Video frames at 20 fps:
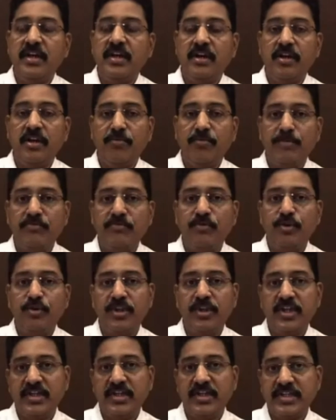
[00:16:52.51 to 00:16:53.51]
before the
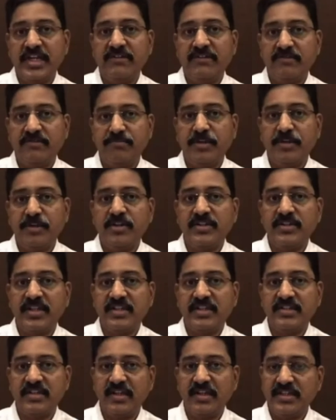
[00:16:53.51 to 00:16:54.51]
TAVR, because this
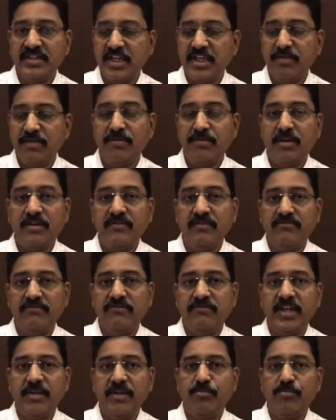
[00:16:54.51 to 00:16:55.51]
ischemia is very
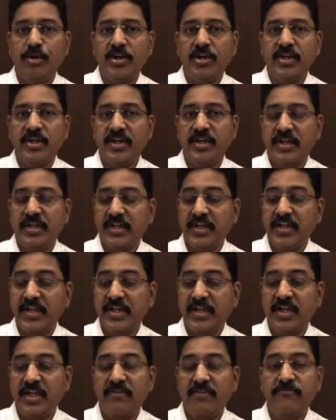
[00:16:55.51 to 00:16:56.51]
important, a critical
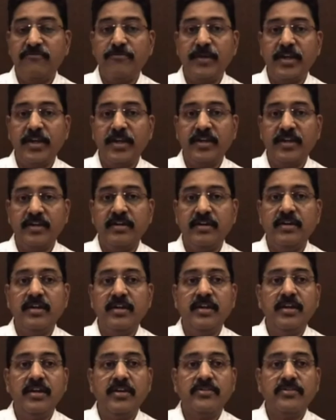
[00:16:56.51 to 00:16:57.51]
left main here.
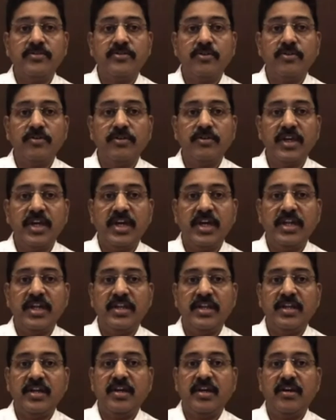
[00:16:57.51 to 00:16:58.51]
So
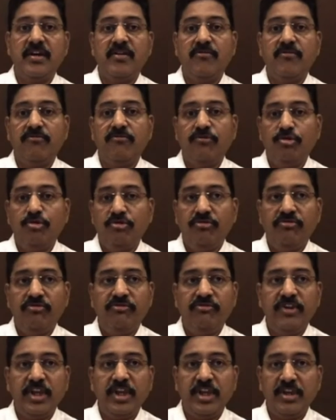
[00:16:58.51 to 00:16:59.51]
then we
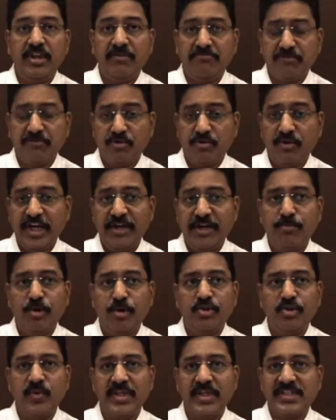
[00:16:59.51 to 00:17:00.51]
wired both
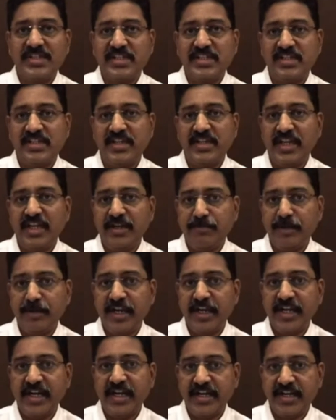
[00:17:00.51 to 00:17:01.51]
vessels, did
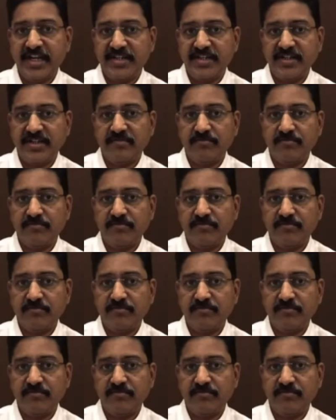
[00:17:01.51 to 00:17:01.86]
pre-dilatation.